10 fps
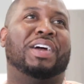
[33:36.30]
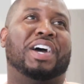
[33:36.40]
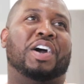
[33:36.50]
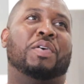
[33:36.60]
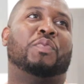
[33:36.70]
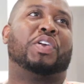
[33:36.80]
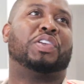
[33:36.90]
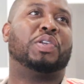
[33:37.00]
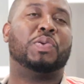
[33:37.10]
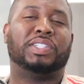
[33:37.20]
But we're
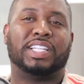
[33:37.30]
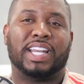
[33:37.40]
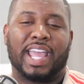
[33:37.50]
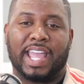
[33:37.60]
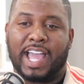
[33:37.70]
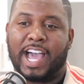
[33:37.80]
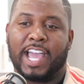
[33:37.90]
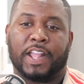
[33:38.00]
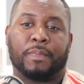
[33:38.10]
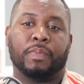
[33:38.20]
using
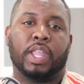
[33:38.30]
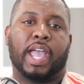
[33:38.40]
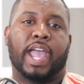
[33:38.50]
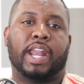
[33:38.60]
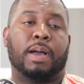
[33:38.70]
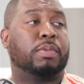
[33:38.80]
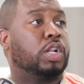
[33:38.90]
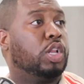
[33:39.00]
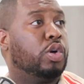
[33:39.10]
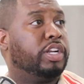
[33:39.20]
AI. And I'm
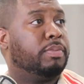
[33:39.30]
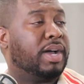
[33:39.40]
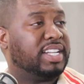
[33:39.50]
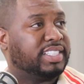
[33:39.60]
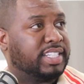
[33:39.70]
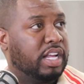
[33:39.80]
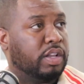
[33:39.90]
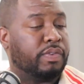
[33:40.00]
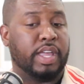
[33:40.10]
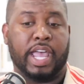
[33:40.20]
cloning
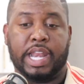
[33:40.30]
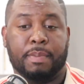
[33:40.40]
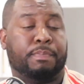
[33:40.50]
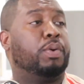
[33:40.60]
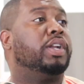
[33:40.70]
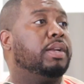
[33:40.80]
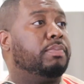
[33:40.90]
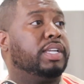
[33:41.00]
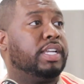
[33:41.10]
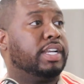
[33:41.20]
myself, and I'm putting
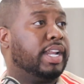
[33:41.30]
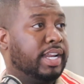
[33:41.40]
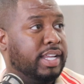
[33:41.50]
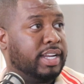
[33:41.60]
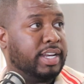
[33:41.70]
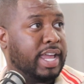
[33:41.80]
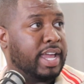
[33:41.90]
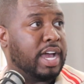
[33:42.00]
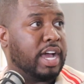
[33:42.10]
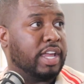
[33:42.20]
me in an
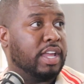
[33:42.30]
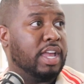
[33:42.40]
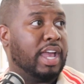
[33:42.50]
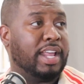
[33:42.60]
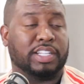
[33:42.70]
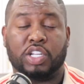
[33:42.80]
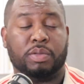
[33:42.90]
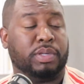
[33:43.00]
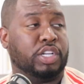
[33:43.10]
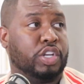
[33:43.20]
AI, and it's going to
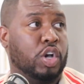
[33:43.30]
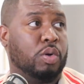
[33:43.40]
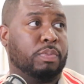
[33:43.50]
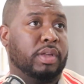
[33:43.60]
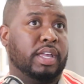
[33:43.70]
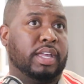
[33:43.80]
be dope.